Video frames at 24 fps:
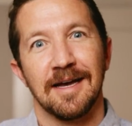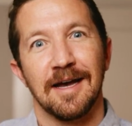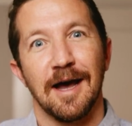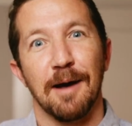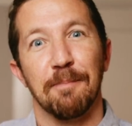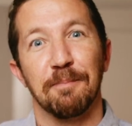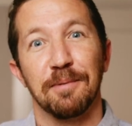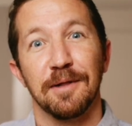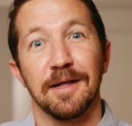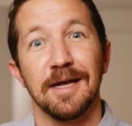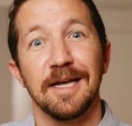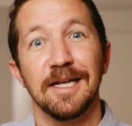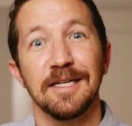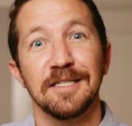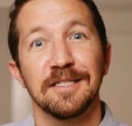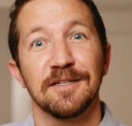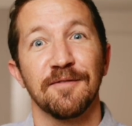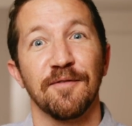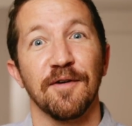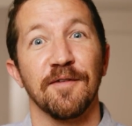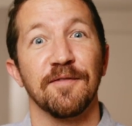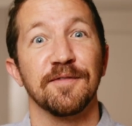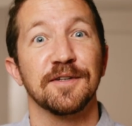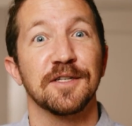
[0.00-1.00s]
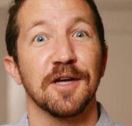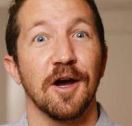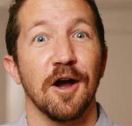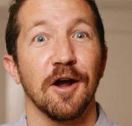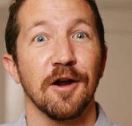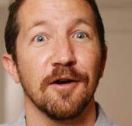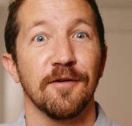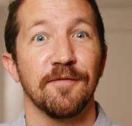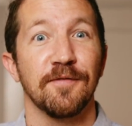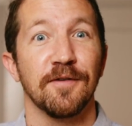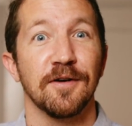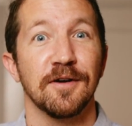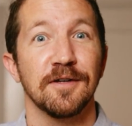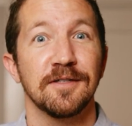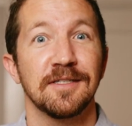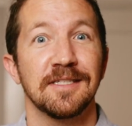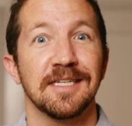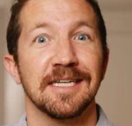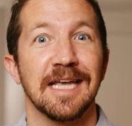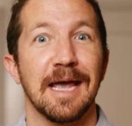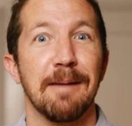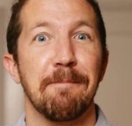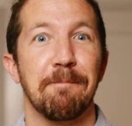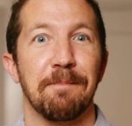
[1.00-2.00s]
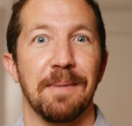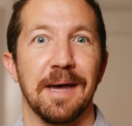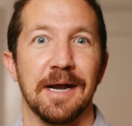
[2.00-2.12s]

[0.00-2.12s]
a place for photographers to get